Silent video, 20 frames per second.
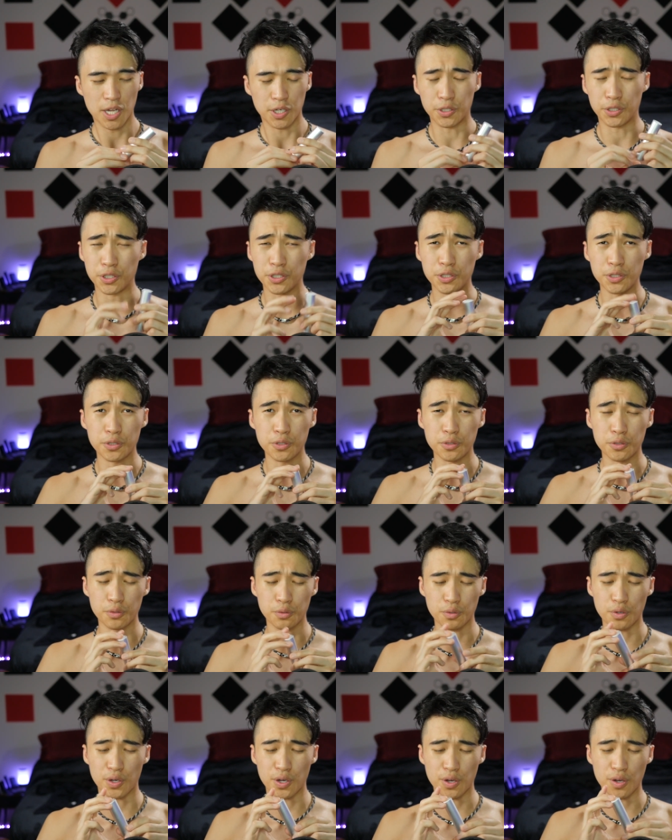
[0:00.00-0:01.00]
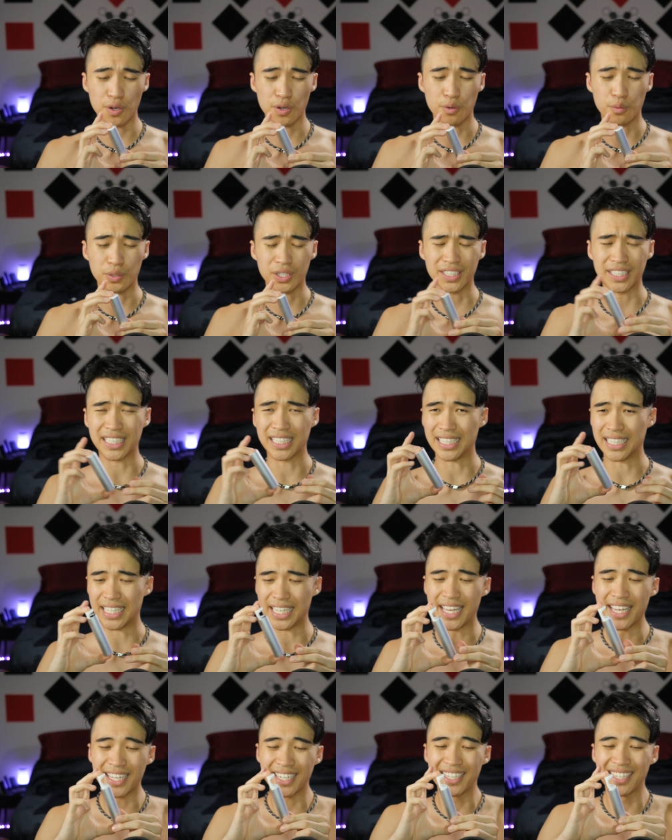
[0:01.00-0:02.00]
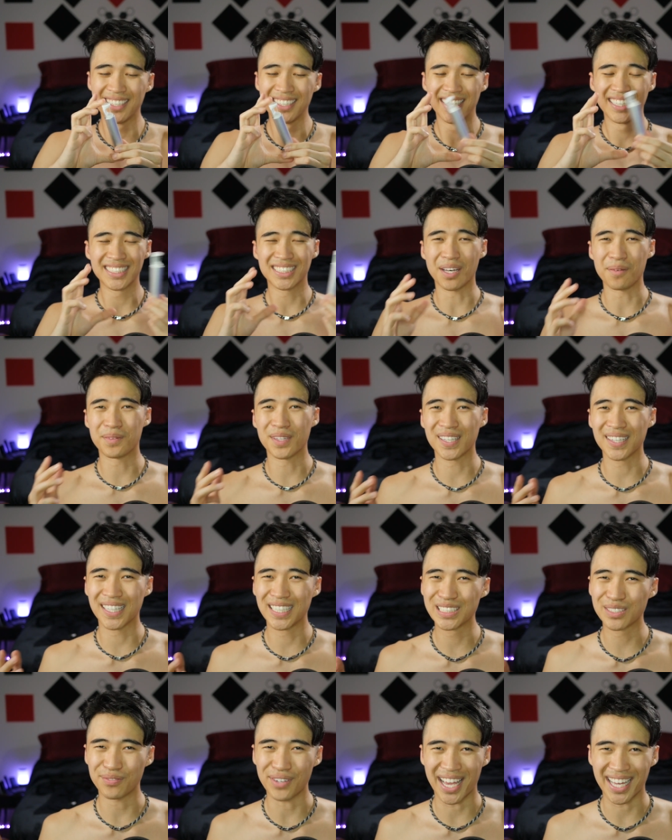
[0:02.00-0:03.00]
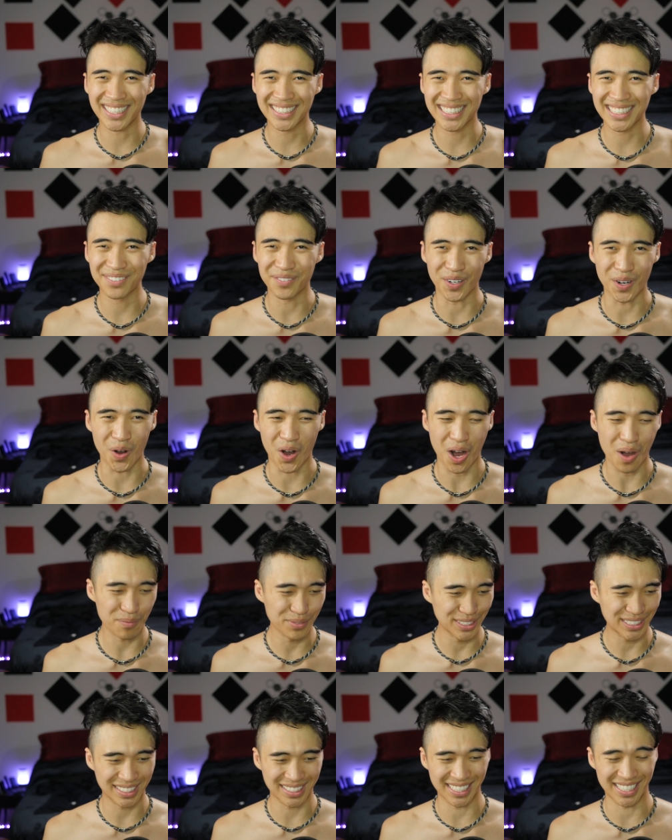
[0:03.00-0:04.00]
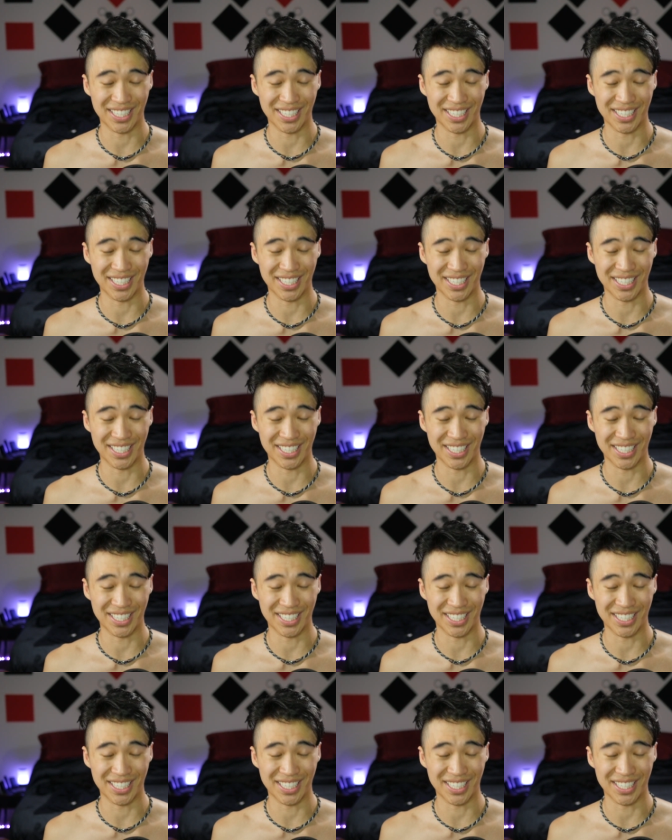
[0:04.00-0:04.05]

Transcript: Do you really need something this fancy? Well, obviously